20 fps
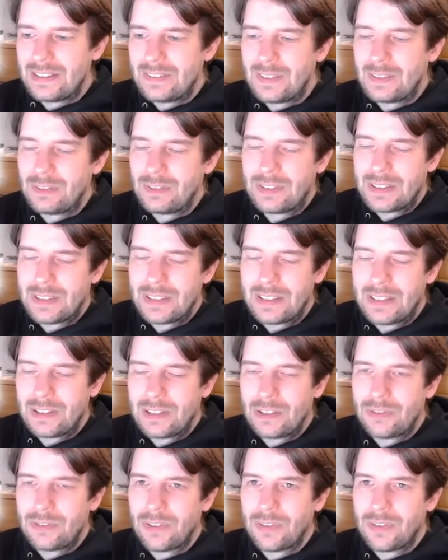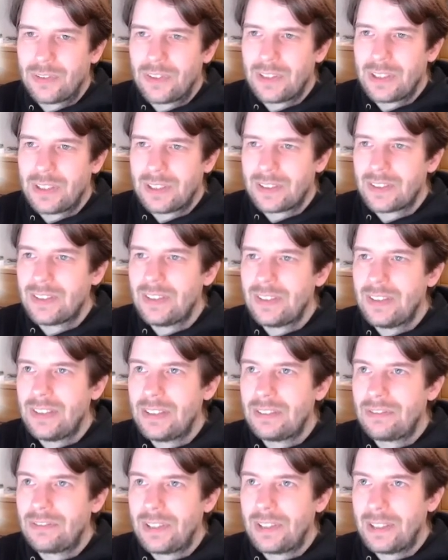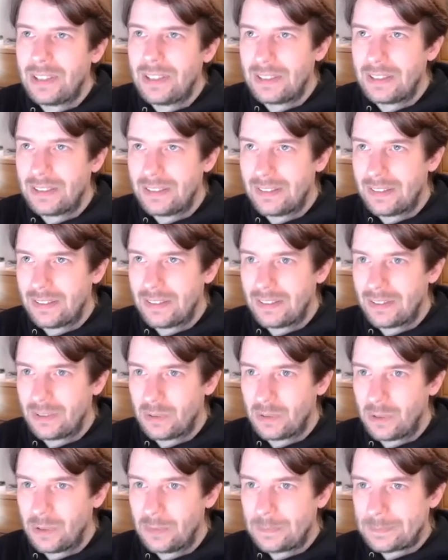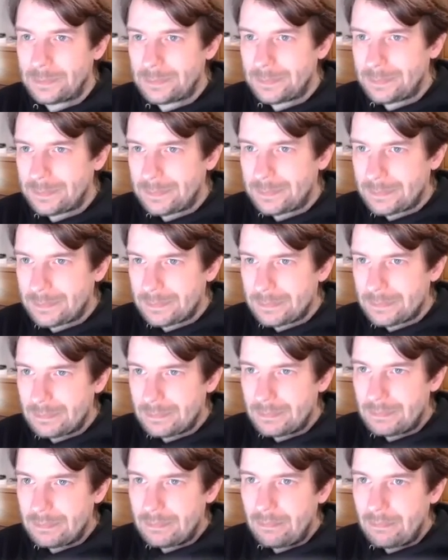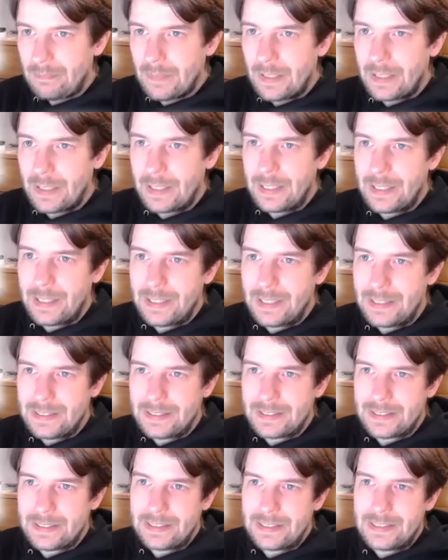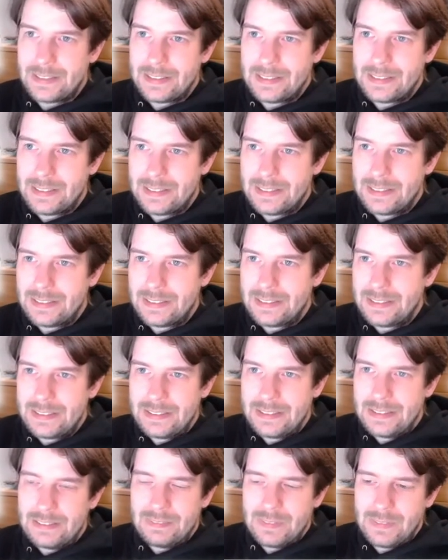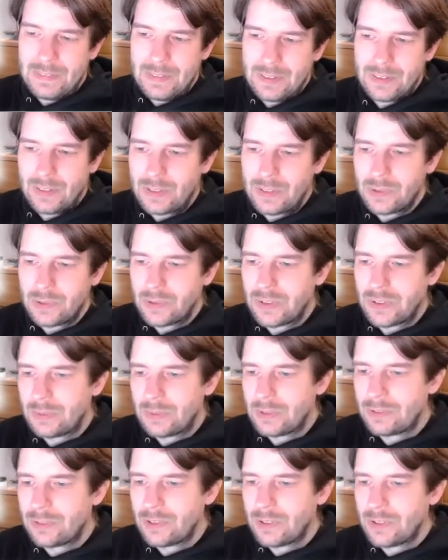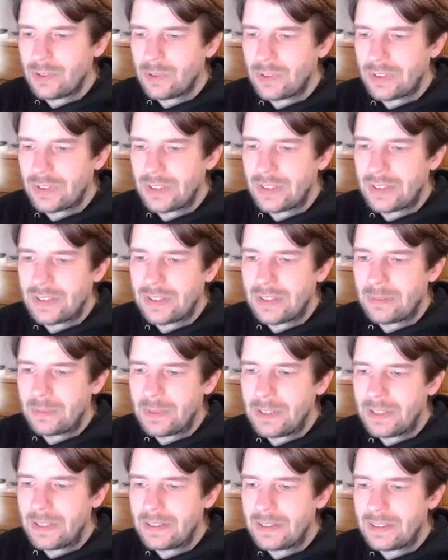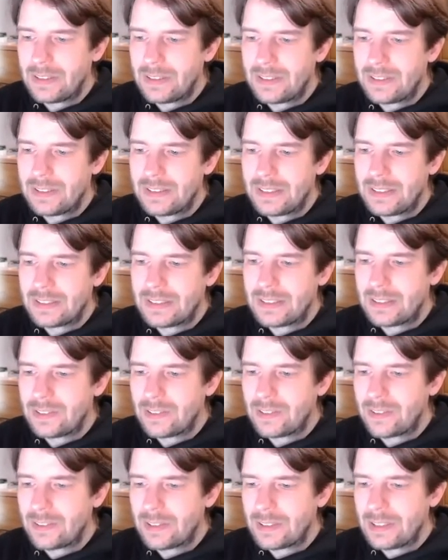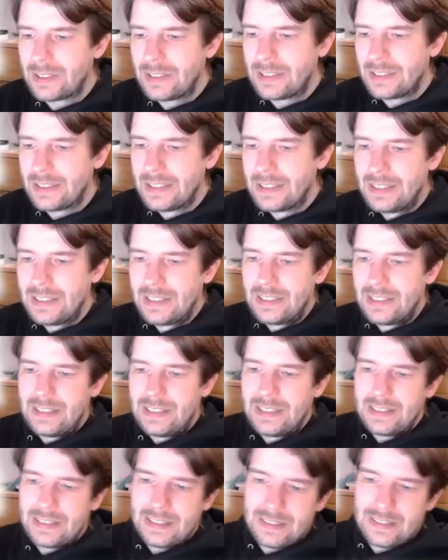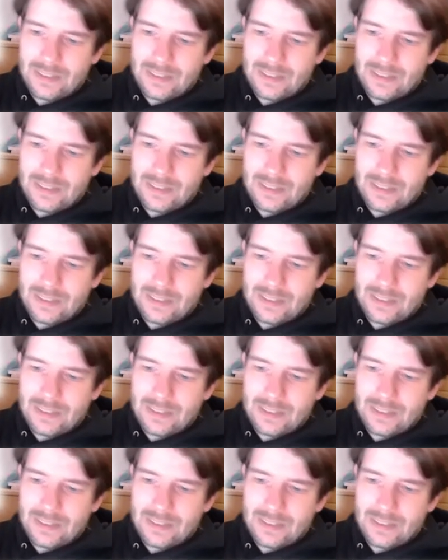signaling of, of CRC failures and so on and uh, is not usable for user uh, plane uh, data or signaling. And then